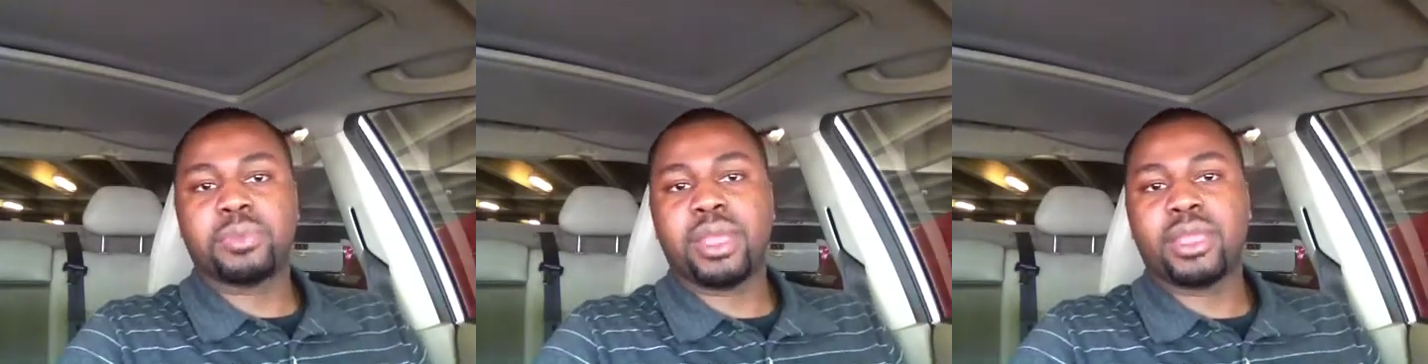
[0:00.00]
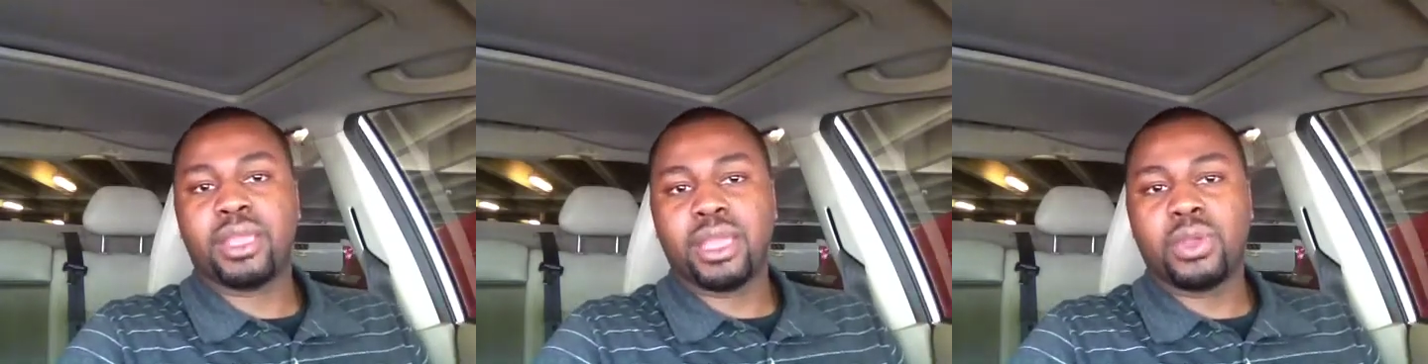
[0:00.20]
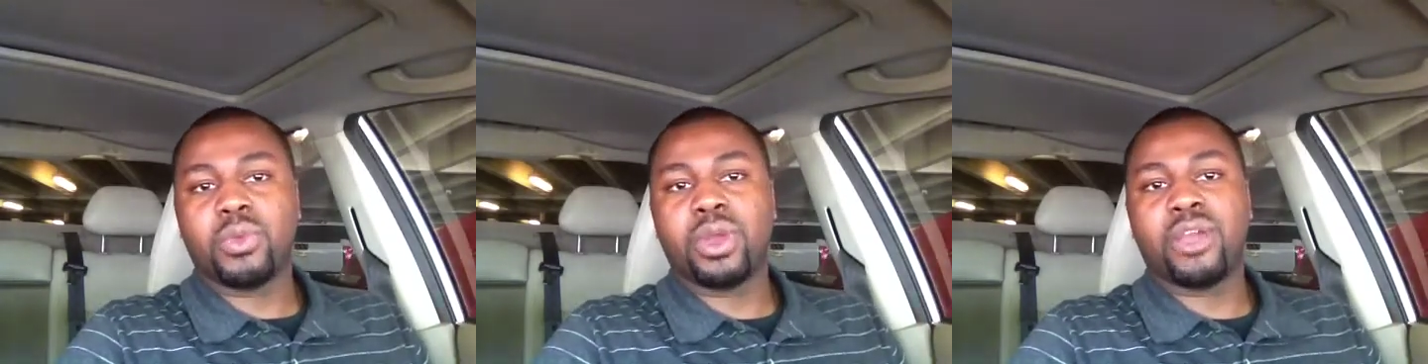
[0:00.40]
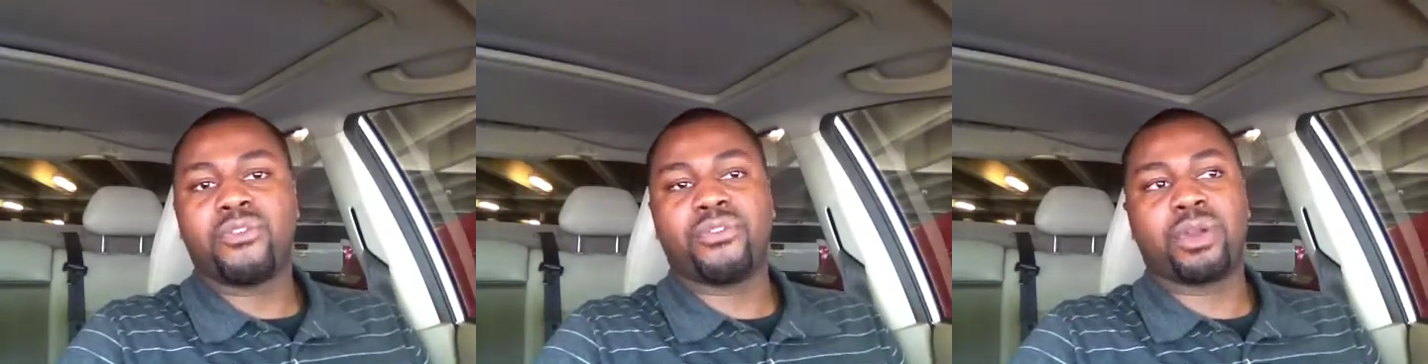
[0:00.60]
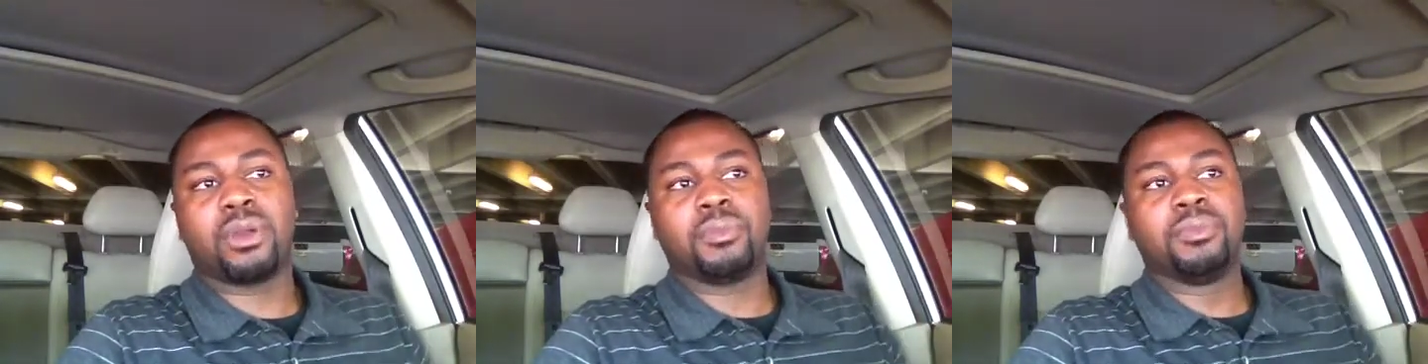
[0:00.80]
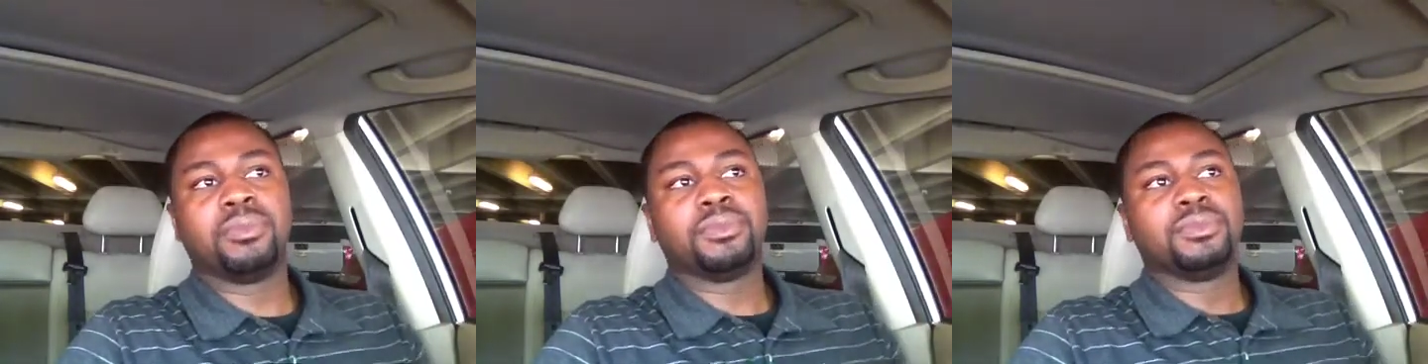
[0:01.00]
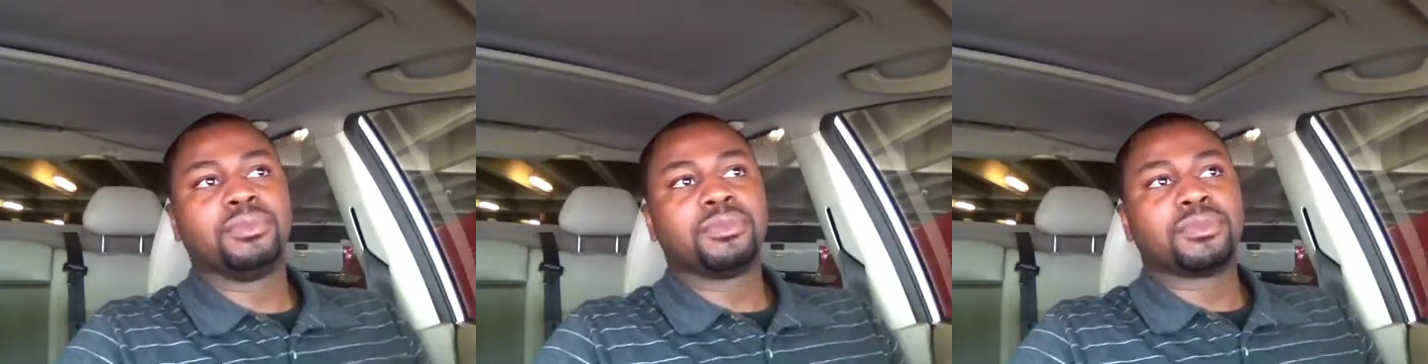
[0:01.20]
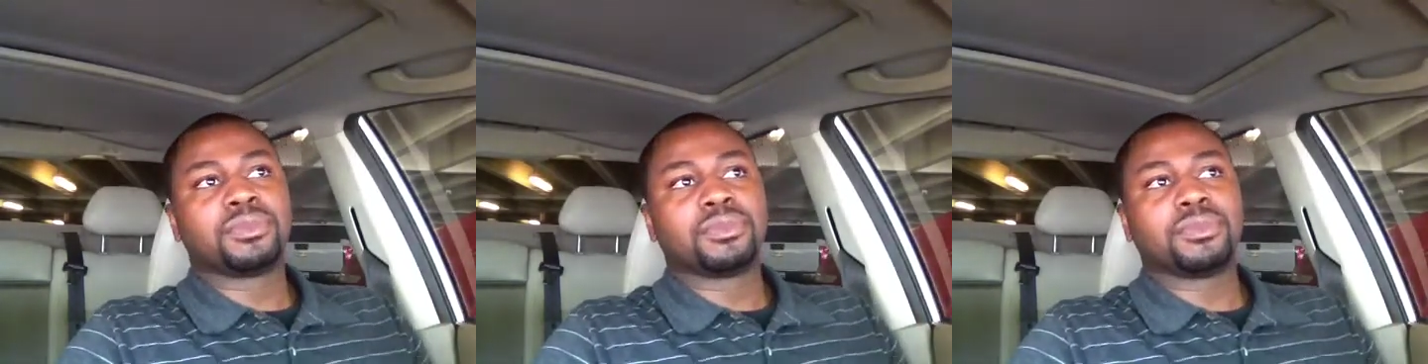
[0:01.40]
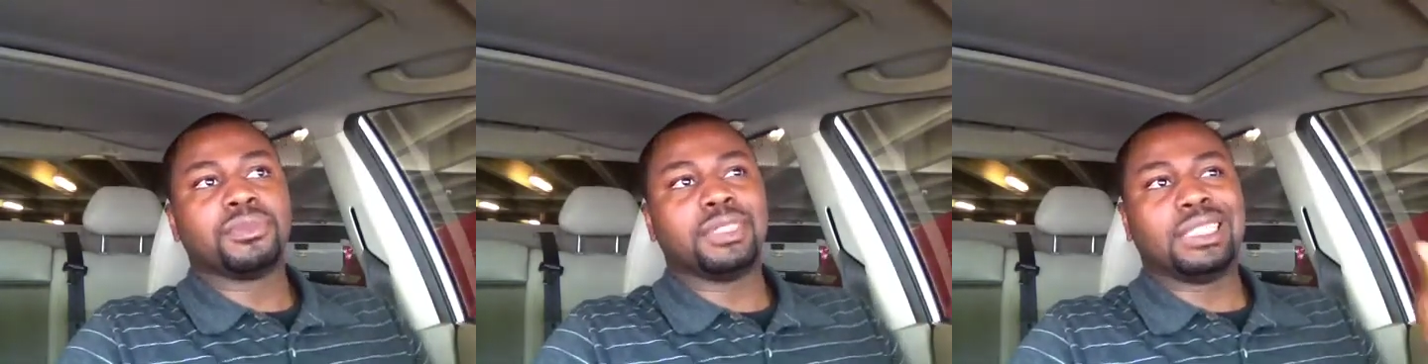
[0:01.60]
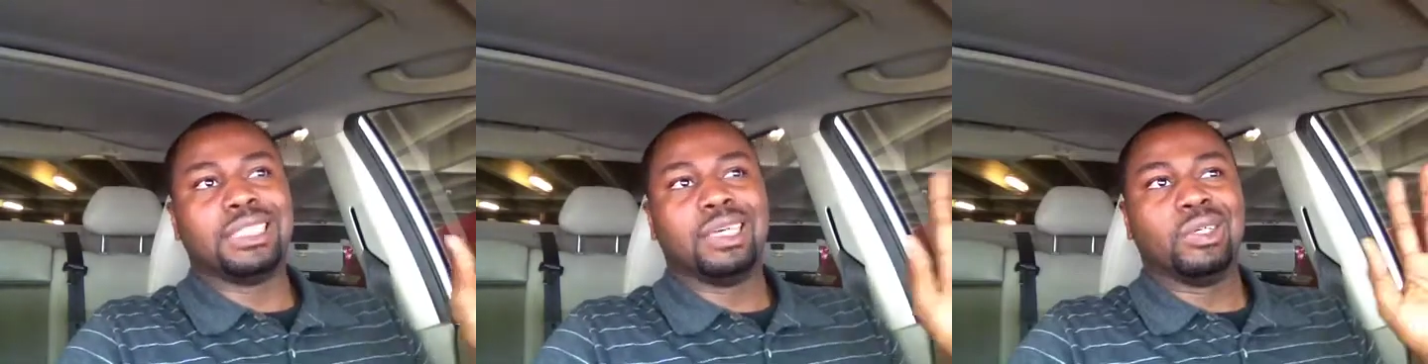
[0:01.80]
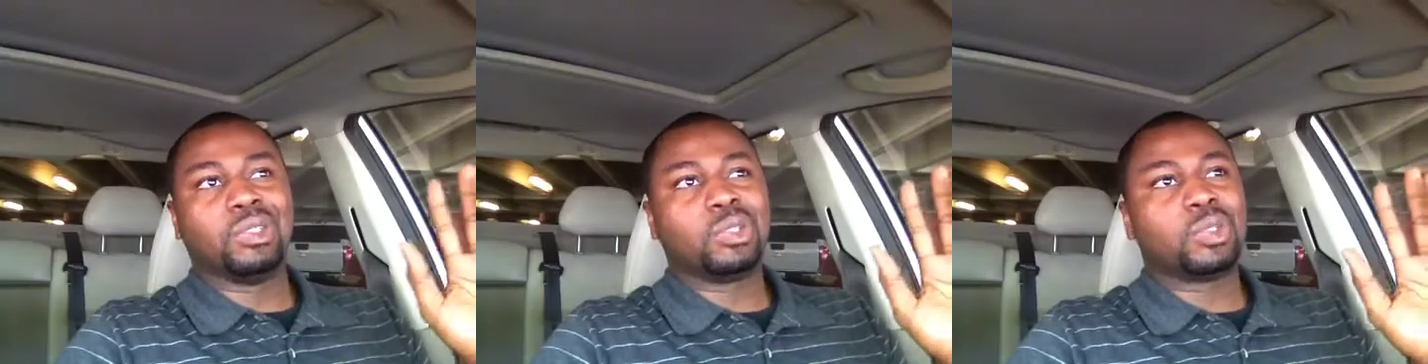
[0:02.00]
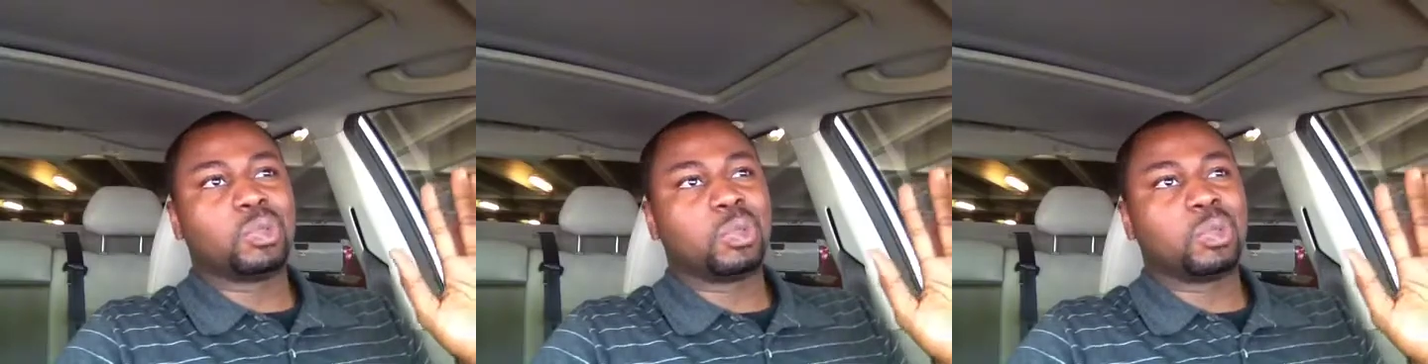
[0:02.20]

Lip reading: make anywhere from under